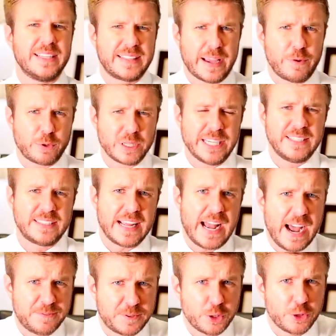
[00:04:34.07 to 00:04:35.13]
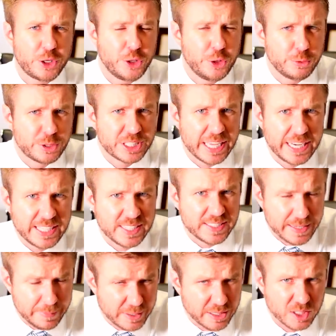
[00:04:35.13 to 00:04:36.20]
that they released after the new skinny
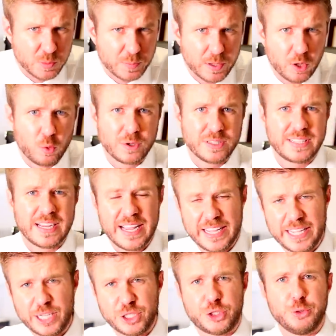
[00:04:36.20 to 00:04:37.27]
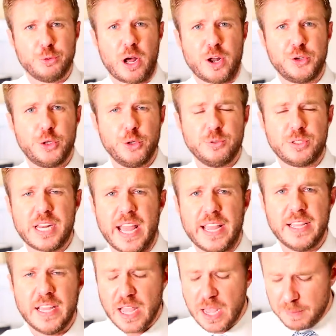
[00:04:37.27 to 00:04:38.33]
stimulus bill was issued on
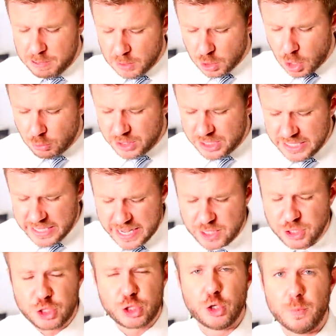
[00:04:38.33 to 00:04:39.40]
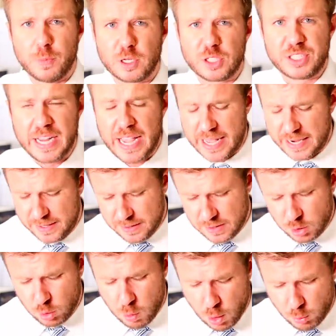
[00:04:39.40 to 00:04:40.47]
Tuesday, Pelosi and Schumer said,
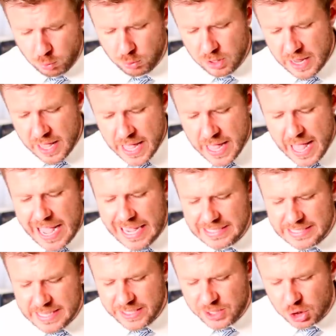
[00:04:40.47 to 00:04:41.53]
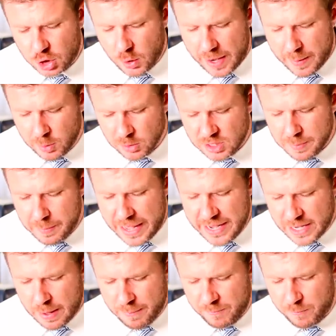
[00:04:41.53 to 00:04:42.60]
quote, "As they scramble to
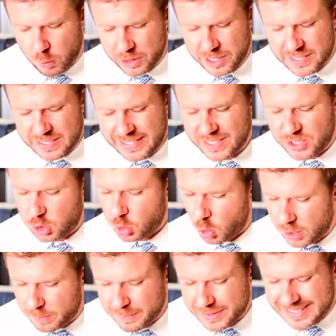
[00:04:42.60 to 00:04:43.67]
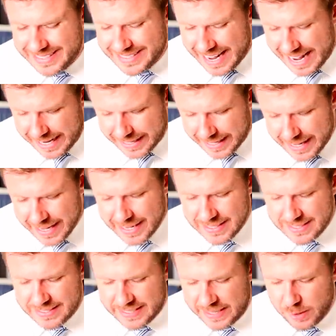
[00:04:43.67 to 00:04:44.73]
make up for this historic mistake,
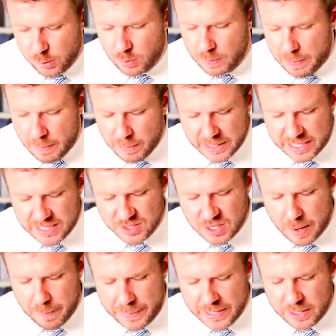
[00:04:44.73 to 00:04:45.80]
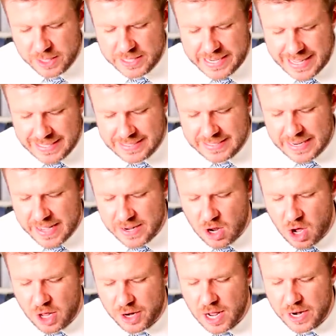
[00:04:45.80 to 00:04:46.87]
Senate Republicans appear dead set
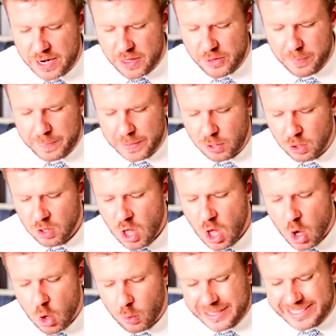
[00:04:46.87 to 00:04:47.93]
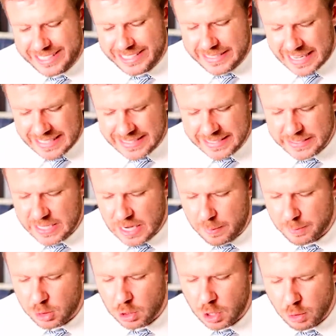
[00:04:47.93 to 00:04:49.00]
on another bill which doesn't
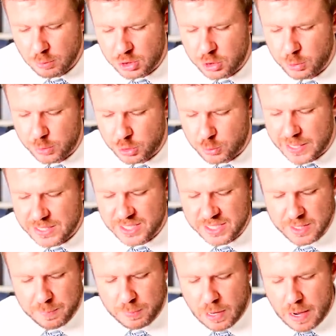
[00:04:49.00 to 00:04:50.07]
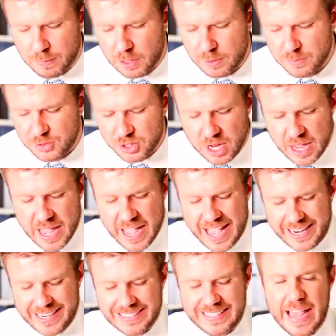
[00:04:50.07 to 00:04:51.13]
come close to addressing the problems
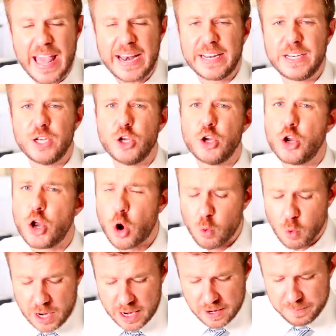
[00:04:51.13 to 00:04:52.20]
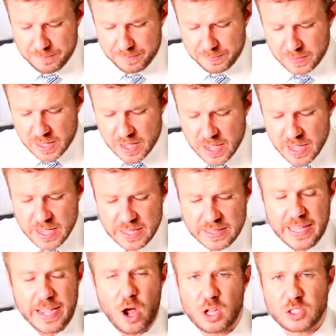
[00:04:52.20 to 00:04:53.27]
and is headed nowhere."
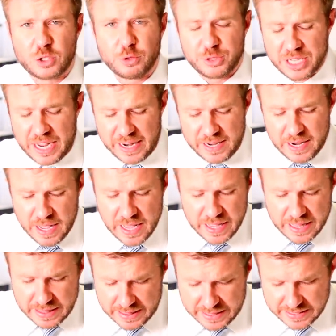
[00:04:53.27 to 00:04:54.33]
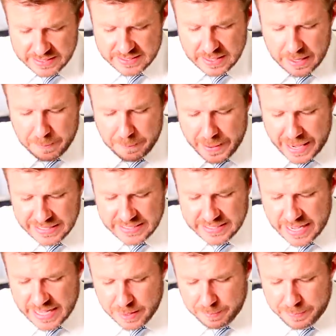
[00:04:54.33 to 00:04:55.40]
They also said This
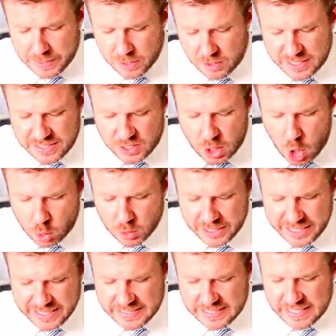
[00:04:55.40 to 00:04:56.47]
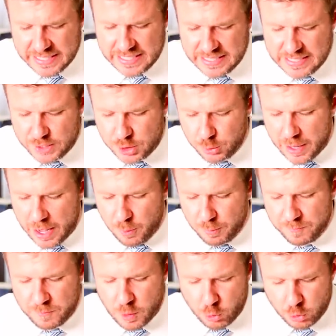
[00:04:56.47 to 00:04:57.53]
emaciated bill is only intended to
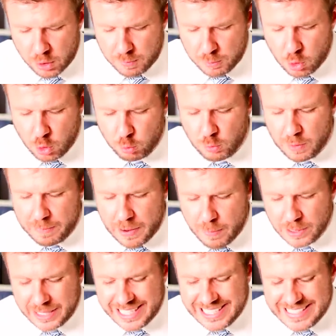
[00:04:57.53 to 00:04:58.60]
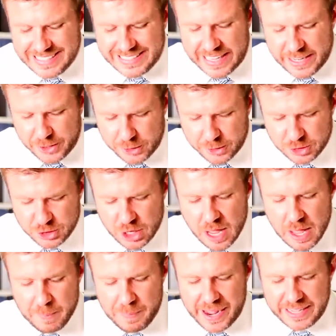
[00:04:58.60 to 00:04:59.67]
help vulnerable Republican senators
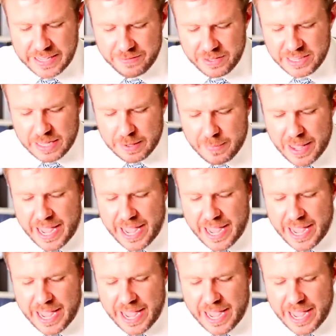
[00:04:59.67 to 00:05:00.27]
by giving them